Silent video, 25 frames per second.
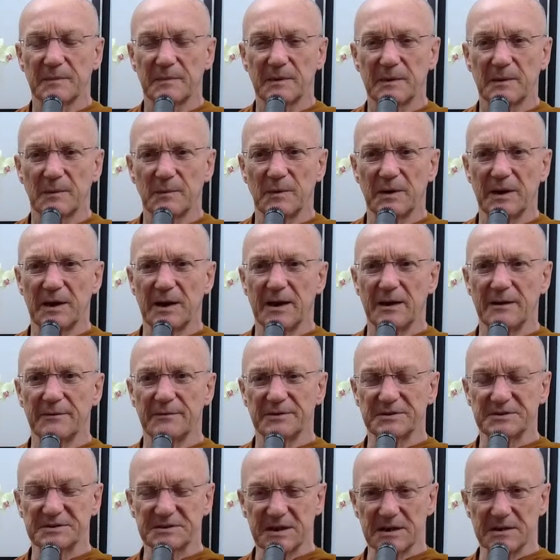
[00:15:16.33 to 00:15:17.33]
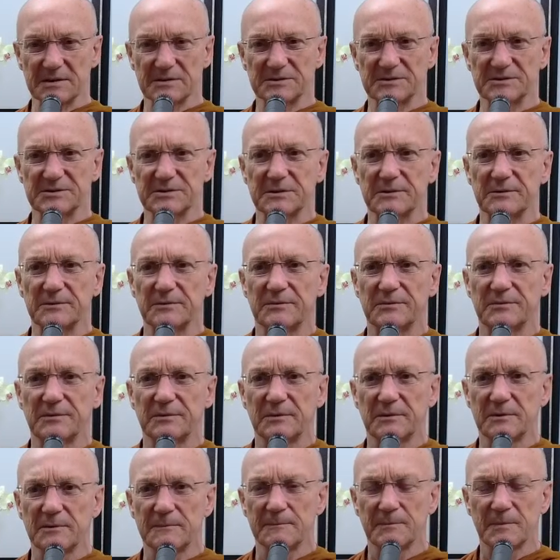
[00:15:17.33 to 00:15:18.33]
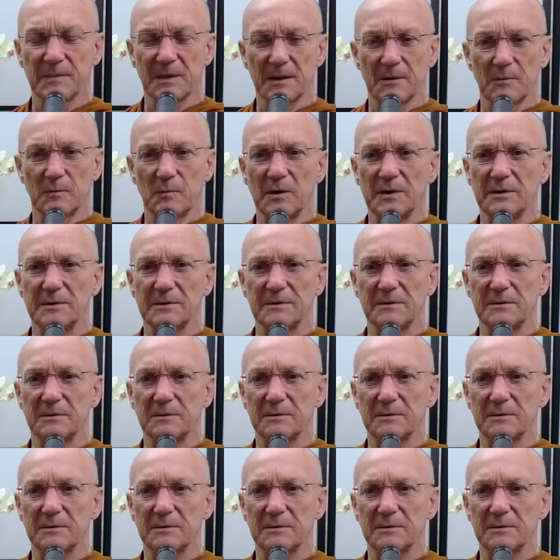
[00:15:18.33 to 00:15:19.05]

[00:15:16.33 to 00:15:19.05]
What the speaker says: We have a sense of what